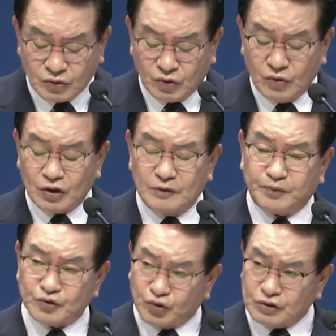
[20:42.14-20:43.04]
The
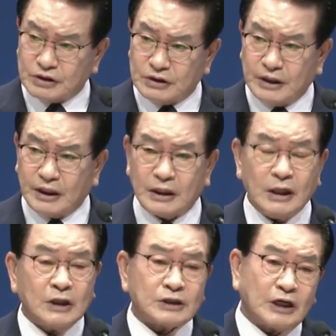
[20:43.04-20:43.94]
definition of the word
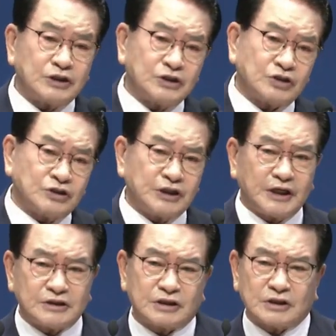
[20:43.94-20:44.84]
is
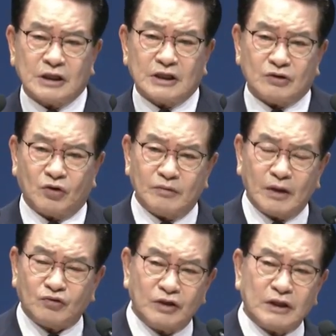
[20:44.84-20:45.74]
good news,
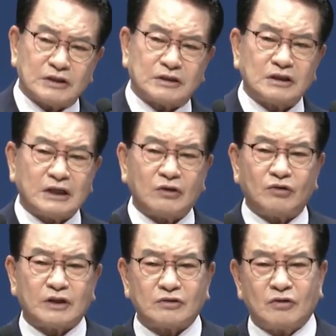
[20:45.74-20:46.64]
and the
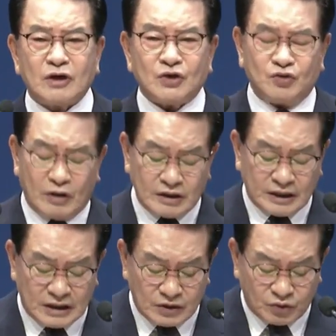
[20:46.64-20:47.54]
people used
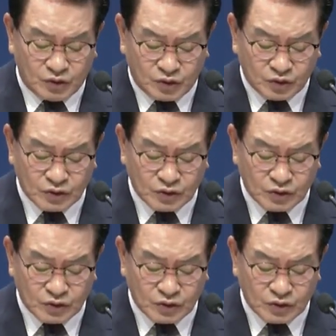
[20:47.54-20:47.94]
to